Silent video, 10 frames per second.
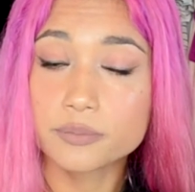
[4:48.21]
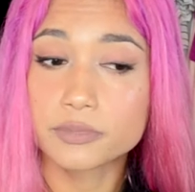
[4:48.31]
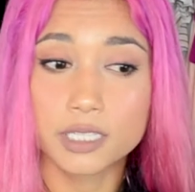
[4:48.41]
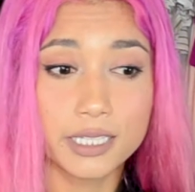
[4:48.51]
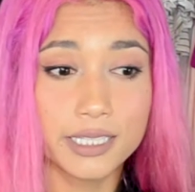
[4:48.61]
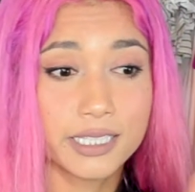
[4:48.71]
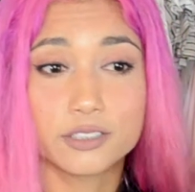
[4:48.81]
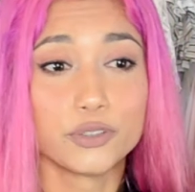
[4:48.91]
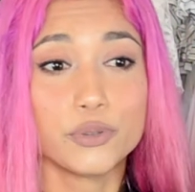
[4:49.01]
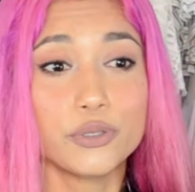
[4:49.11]
Like, it's
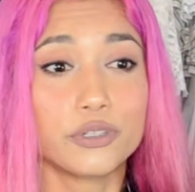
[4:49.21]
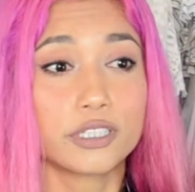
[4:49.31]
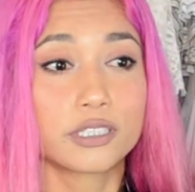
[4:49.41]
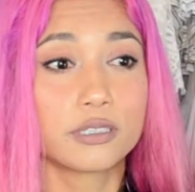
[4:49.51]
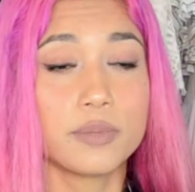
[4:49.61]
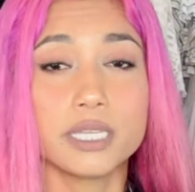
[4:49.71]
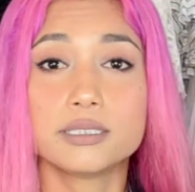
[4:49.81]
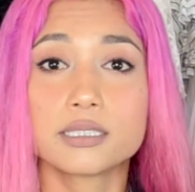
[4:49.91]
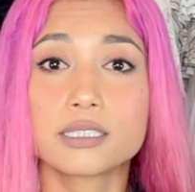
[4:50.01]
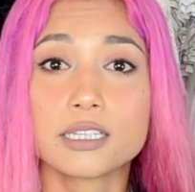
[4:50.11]
New York
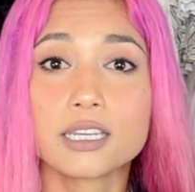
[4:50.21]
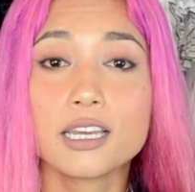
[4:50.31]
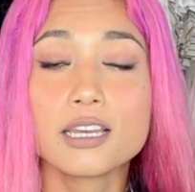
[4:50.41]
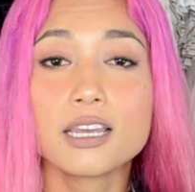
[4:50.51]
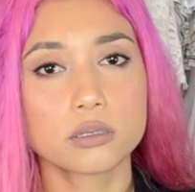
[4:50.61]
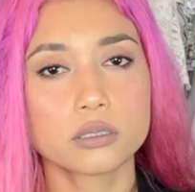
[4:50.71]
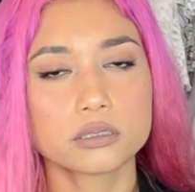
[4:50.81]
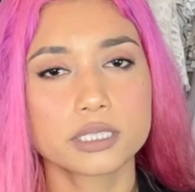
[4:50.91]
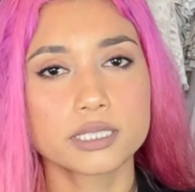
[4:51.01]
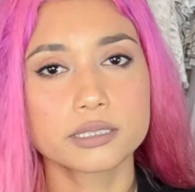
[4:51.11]
basically,
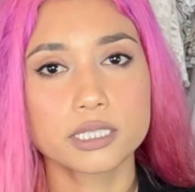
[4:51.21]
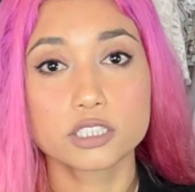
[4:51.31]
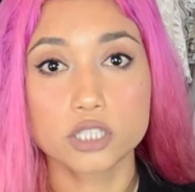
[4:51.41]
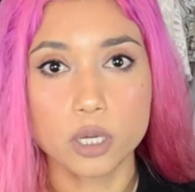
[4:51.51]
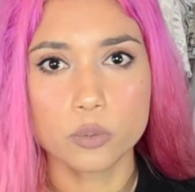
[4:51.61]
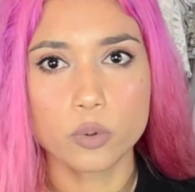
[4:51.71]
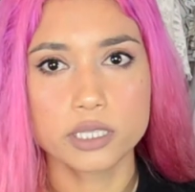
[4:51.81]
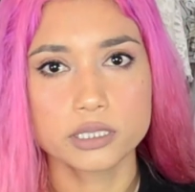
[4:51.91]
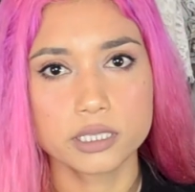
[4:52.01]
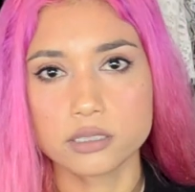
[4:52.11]
since the subway
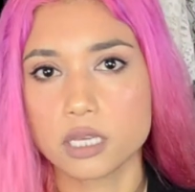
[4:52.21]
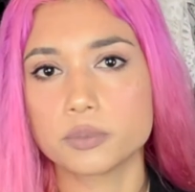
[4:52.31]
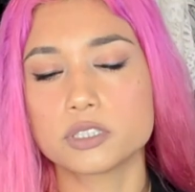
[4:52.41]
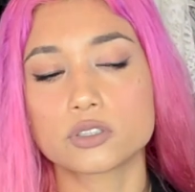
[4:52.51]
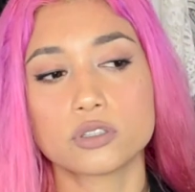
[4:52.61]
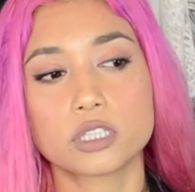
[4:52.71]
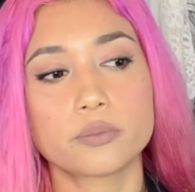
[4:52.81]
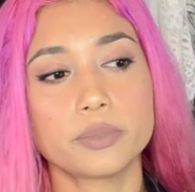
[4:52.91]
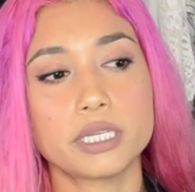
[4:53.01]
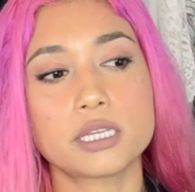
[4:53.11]
system is gonna
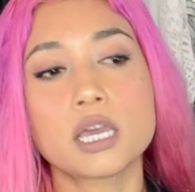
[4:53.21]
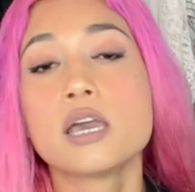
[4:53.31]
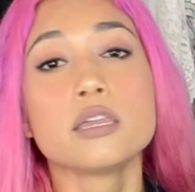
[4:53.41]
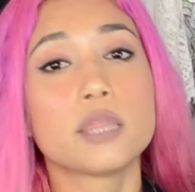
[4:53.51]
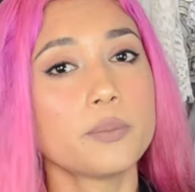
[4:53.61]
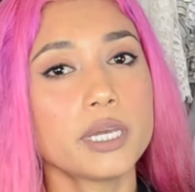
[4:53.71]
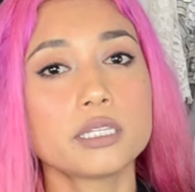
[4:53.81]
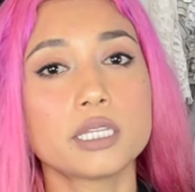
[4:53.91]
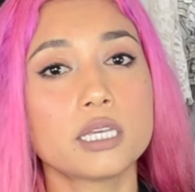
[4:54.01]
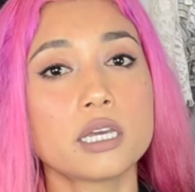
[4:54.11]
be the
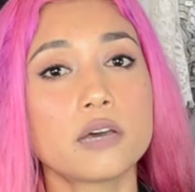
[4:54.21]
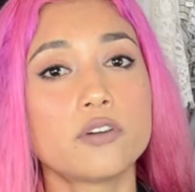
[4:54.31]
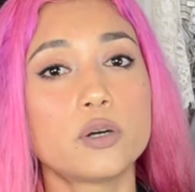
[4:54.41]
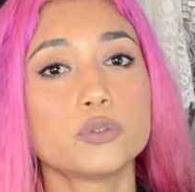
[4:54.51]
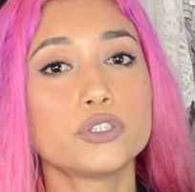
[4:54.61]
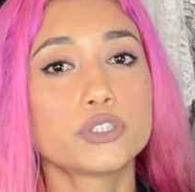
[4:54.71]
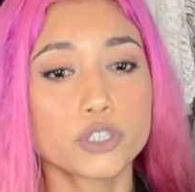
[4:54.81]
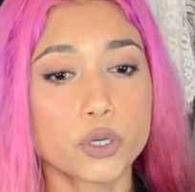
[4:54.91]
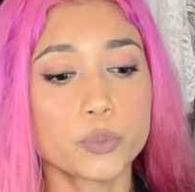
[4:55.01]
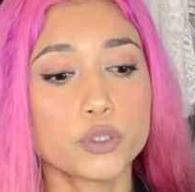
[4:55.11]
main thing about your
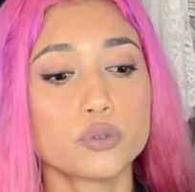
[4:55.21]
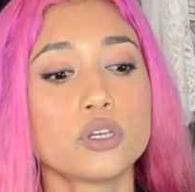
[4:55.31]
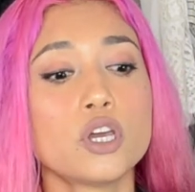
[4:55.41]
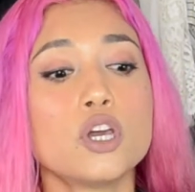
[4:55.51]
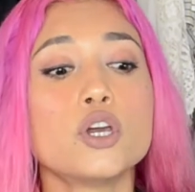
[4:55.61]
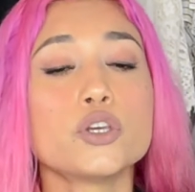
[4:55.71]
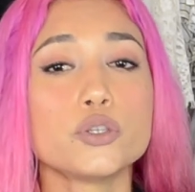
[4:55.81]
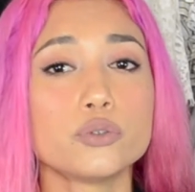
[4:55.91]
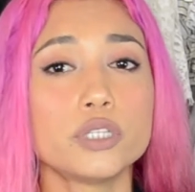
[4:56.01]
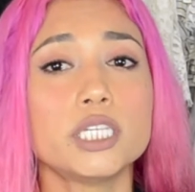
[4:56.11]
commute.
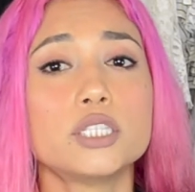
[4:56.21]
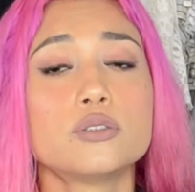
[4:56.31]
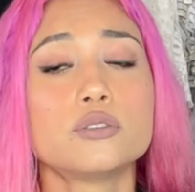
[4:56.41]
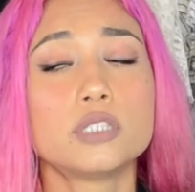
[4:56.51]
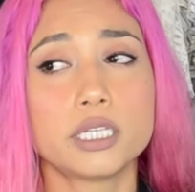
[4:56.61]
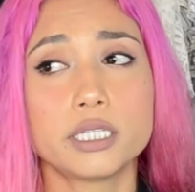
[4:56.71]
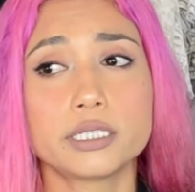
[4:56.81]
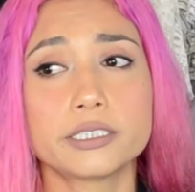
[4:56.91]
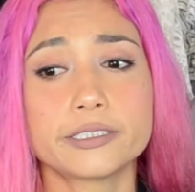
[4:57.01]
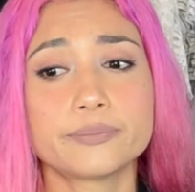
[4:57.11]
You need to
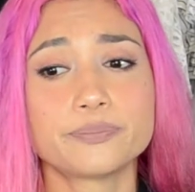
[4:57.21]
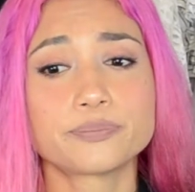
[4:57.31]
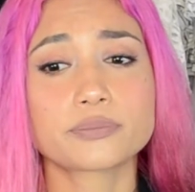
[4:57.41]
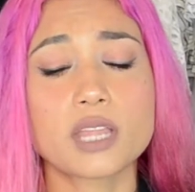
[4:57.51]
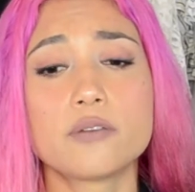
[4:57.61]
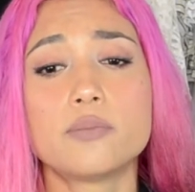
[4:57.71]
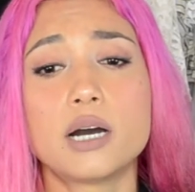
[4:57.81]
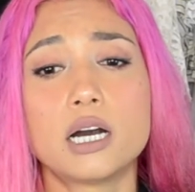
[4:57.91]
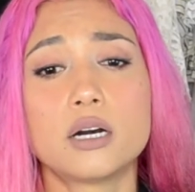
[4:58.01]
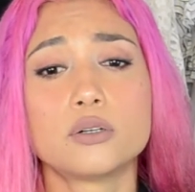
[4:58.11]
think
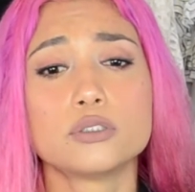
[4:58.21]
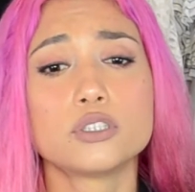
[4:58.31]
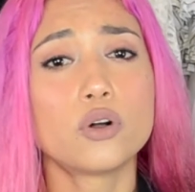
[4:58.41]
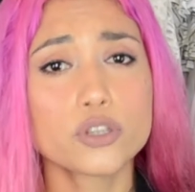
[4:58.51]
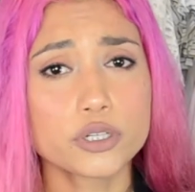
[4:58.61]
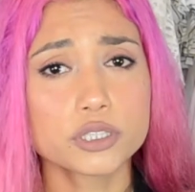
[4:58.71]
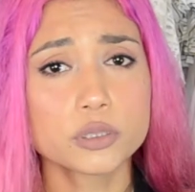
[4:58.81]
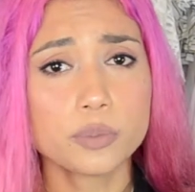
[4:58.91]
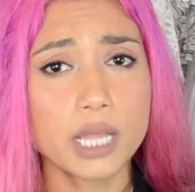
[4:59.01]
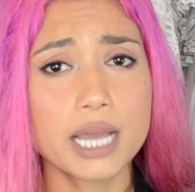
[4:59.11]
about all your
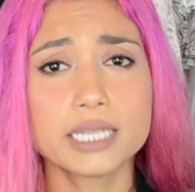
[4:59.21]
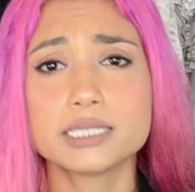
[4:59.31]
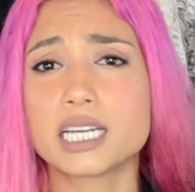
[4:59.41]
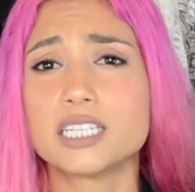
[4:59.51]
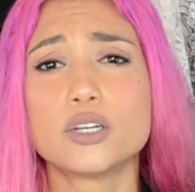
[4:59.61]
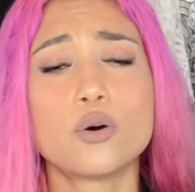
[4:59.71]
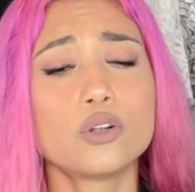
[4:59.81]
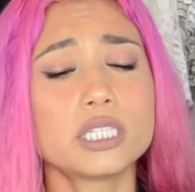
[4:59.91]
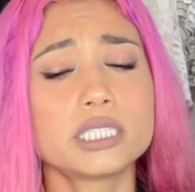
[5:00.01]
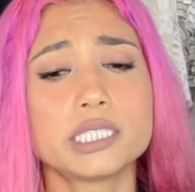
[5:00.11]
supplies and
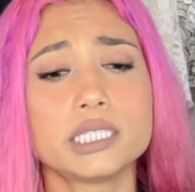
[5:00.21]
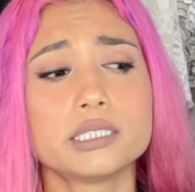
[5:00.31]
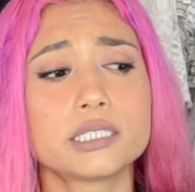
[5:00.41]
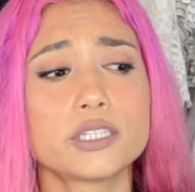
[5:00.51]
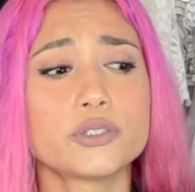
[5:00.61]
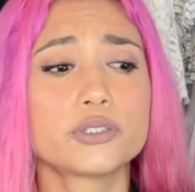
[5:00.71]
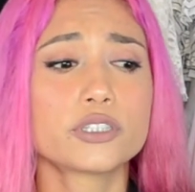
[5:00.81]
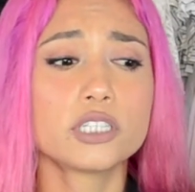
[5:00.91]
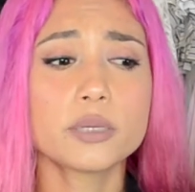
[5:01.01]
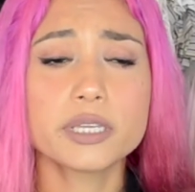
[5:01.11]
all the things that you're
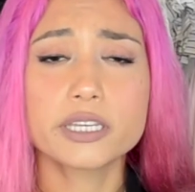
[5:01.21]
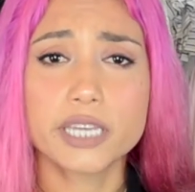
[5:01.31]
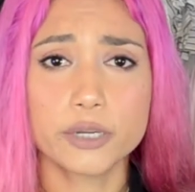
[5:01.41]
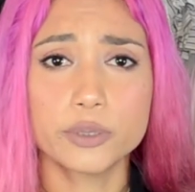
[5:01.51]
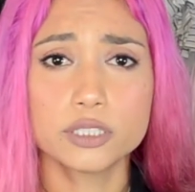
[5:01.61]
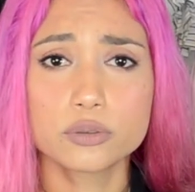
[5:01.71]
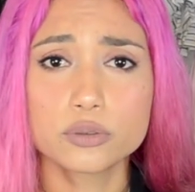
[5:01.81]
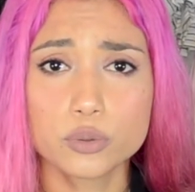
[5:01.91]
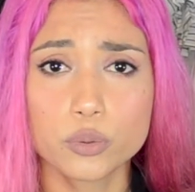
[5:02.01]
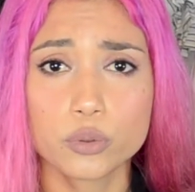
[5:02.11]
gonna be carrying to
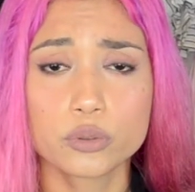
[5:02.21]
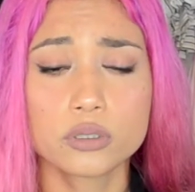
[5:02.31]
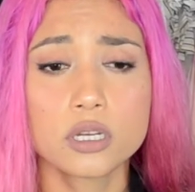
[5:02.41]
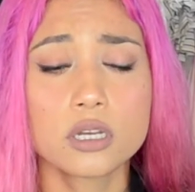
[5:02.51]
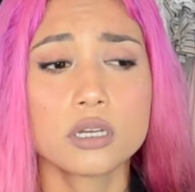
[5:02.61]
school.